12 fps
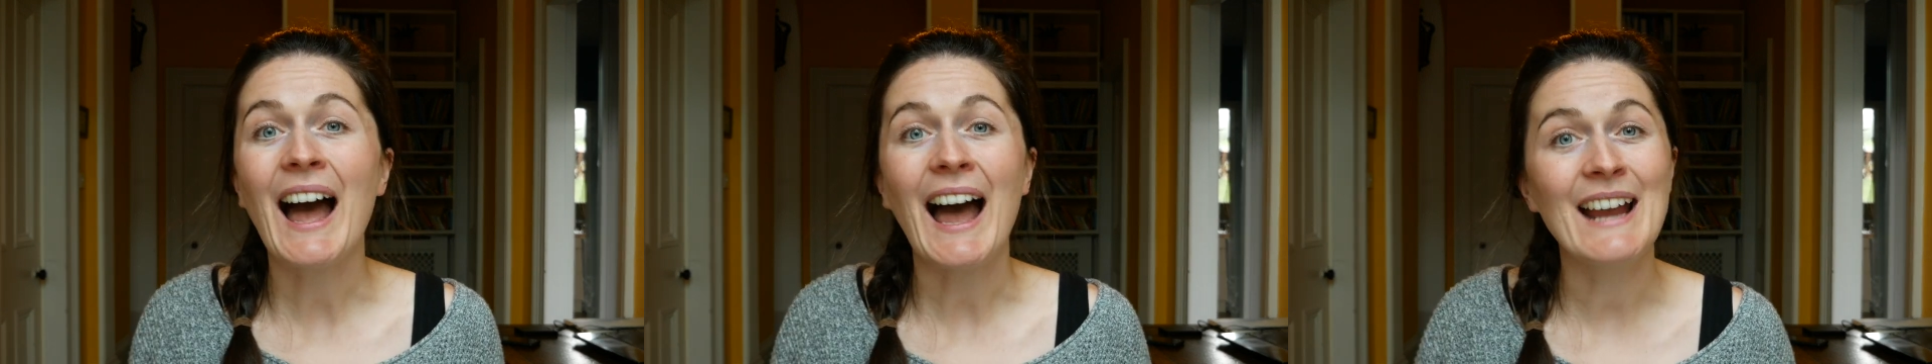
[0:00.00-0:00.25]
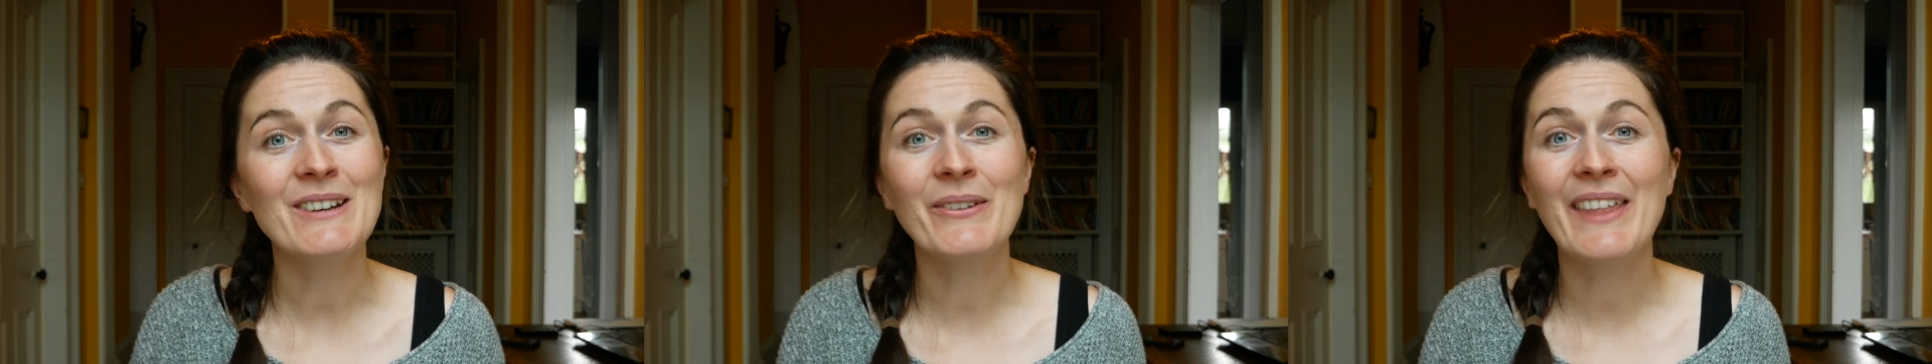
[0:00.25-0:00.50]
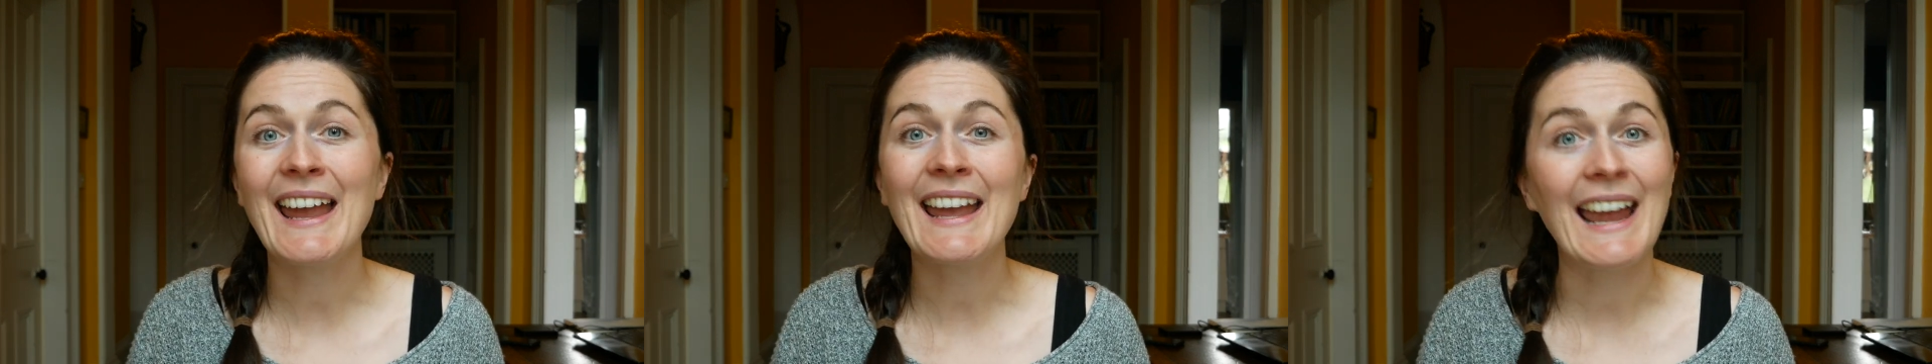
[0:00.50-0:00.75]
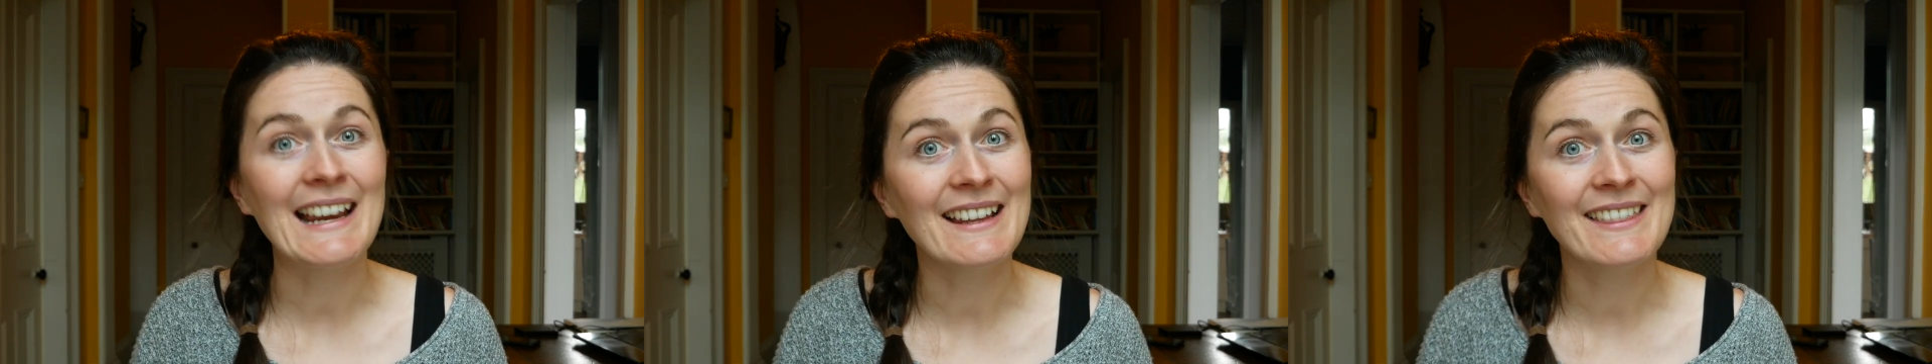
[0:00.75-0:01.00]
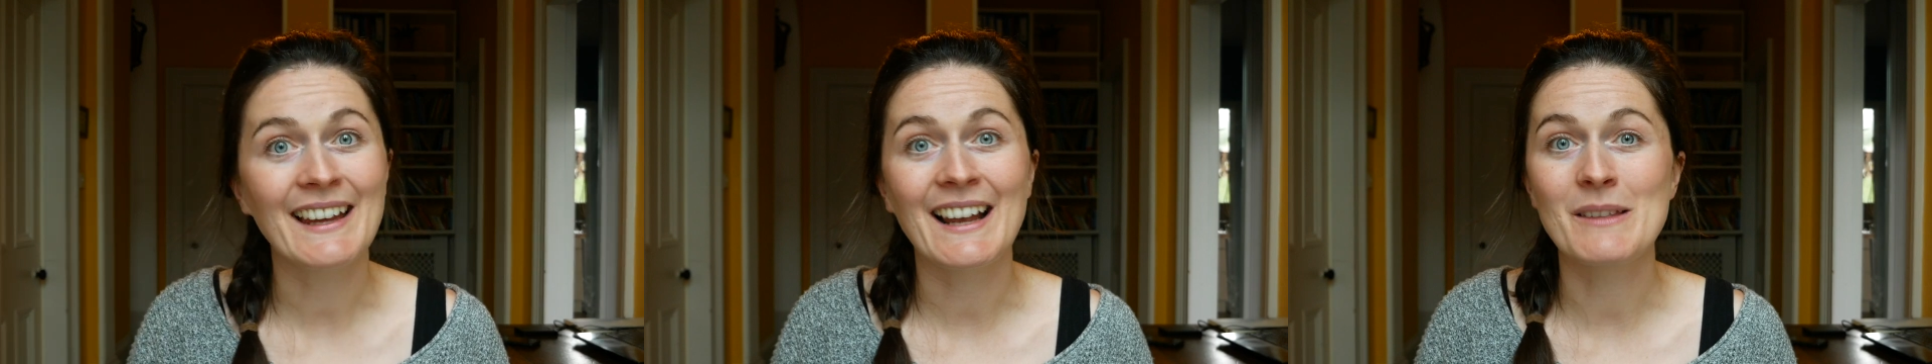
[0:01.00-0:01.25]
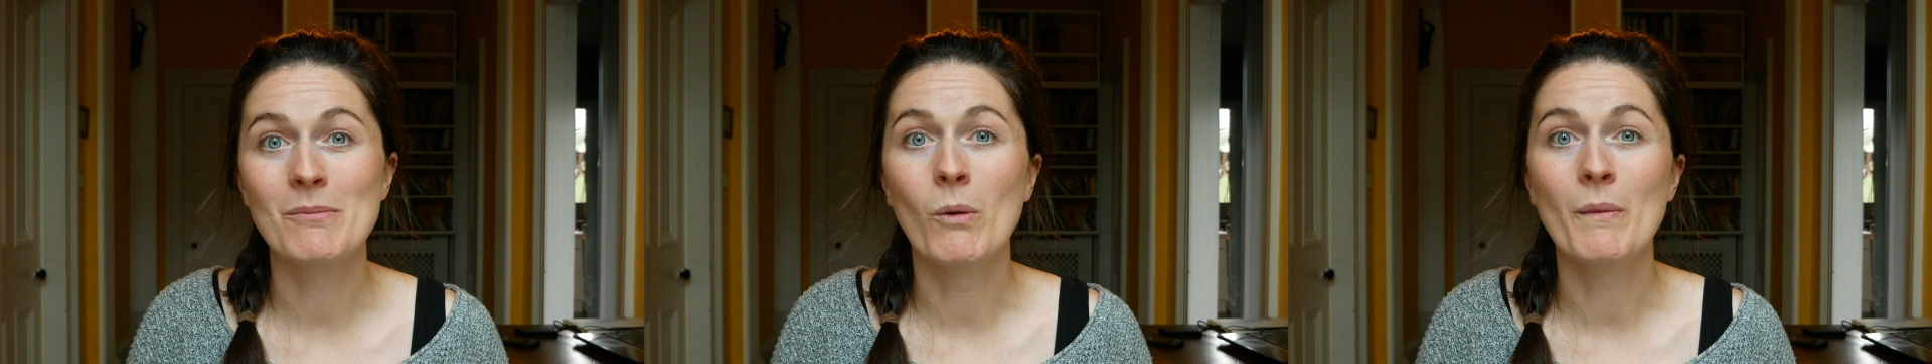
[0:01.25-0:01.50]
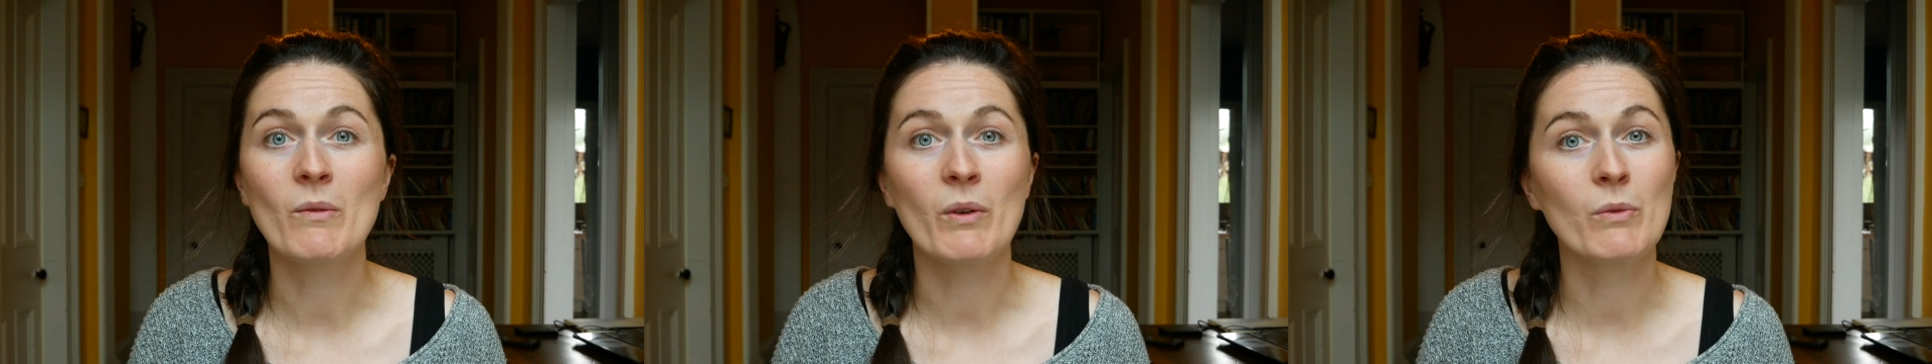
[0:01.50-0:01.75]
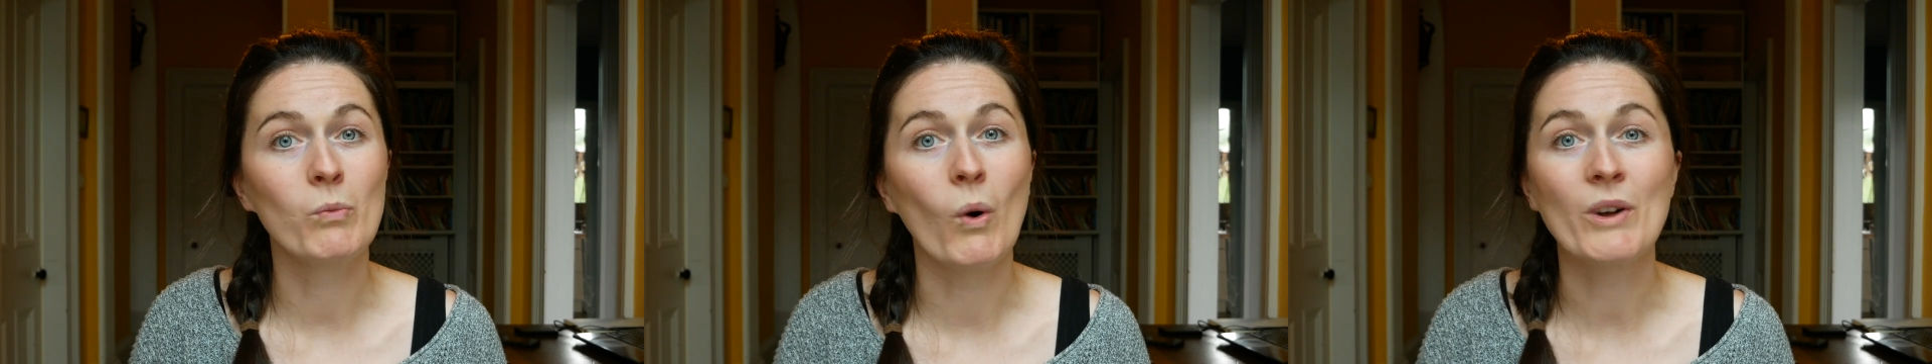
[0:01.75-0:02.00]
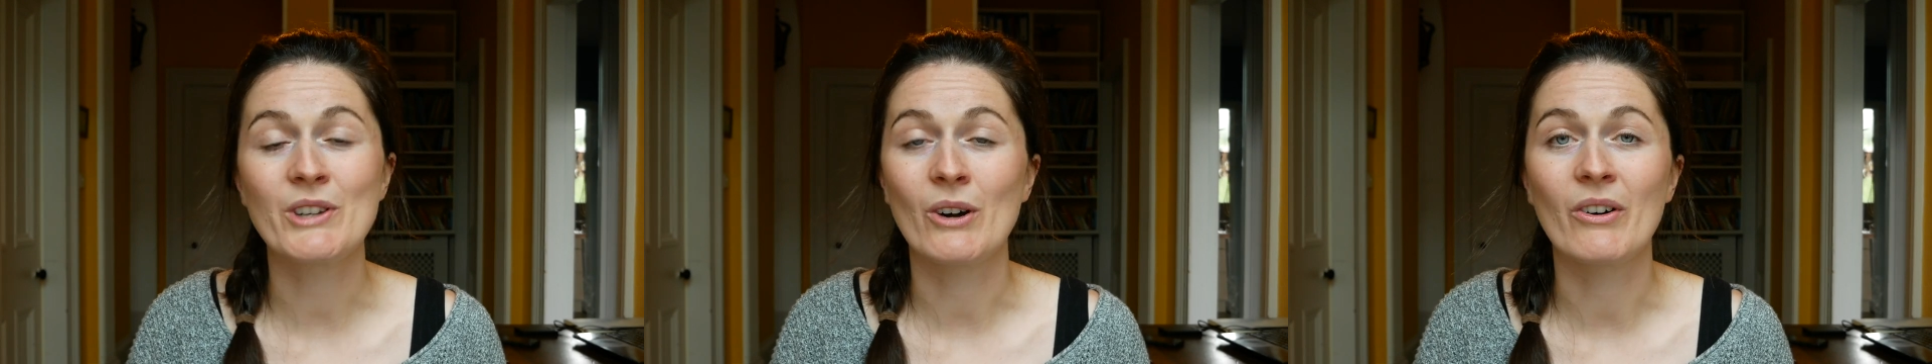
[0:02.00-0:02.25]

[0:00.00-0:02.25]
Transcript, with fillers: I know that anything at the moment with water